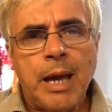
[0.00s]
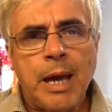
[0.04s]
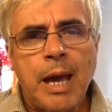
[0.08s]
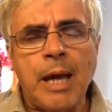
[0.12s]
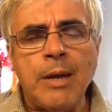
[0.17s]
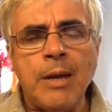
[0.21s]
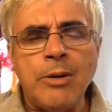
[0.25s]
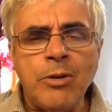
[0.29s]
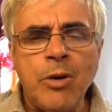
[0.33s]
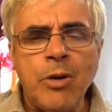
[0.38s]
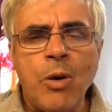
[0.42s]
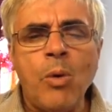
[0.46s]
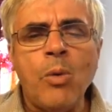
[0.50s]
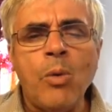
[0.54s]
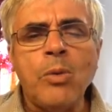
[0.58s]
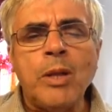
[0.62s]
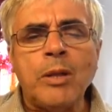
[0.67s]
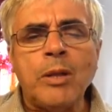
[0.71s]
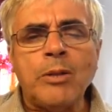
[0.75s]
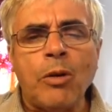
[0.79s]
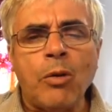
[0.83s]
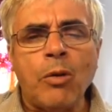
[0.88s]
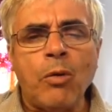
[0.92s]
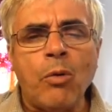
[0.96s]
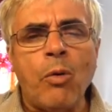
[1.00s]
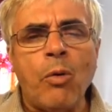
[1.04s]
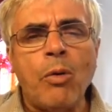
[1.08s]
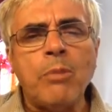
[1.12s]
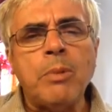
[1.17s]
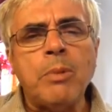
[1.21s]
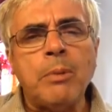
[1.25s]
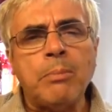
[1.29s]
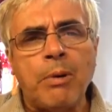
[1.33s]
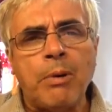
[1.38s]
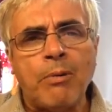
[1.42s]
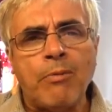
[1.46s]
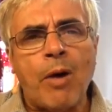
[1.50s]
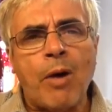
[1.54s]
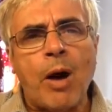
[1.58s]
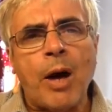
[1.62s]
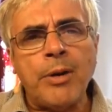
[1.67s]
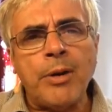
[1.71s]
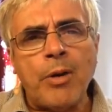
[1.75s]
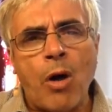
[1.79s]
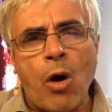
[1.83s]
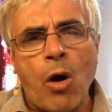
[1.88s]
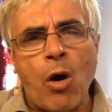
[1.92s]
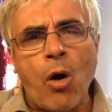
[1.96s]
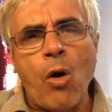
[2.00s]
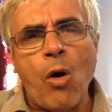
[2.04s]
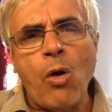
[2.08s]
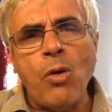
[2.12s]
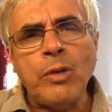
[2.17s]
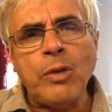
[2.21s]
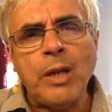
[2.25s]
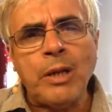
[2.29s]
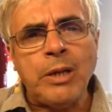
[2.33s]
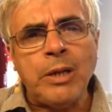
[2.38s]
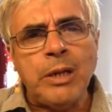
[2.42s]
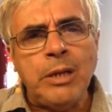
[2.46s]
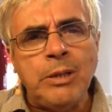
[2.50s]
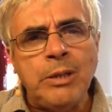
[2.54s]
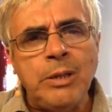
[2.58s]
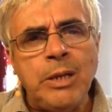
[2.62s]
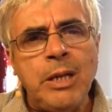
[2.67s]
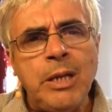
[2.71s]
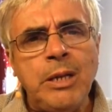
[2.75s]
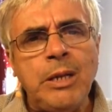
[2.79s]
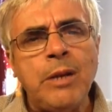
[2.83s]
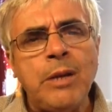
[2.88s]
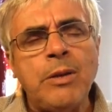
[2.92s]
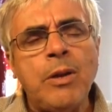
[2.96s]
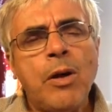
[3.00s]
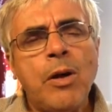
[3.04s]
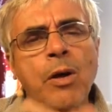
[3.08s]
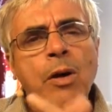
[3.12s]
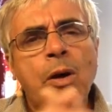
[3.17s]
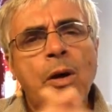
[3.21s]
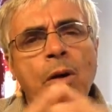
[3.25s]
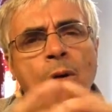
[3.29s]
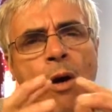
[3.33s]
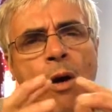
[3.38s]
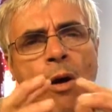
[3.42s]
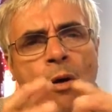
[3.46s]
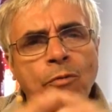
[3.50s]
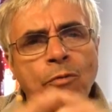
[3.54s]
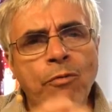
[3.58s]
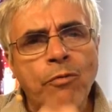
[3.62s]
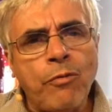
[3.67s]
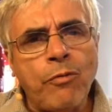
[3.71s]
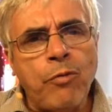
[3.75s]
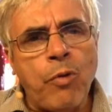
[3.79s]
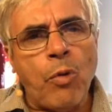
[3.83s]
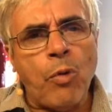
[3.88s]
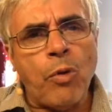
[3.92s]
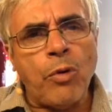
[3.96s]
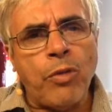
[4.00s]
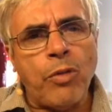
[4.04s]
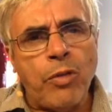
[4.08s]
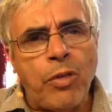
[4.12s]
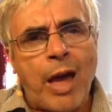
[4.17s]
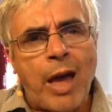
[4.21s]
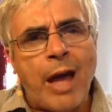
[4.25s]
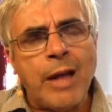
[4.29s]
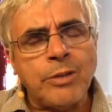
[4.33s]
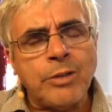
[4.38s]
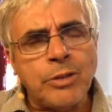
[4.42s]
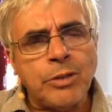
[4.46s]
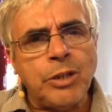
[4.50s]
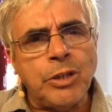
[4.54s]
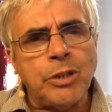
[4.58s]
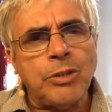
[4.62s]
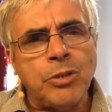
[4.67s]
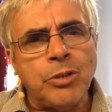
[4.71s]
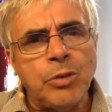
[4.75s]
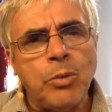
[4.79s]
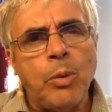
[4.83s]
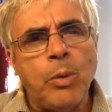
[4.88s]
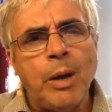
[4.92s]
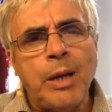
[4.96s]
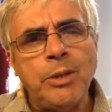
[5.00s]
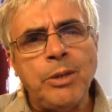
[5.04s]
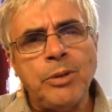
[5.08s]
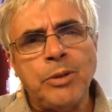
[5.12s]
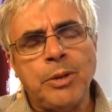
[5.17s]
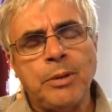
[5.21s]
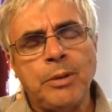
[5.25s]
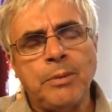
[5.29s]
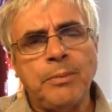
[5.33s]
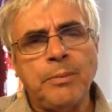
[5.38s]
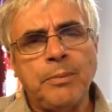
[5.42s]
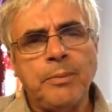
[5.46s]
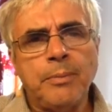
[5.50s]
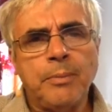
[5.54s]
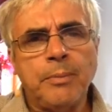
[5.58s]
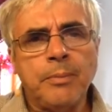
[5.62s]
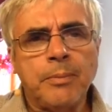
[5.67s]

and know that the Lord would provide all that he needed for that situation.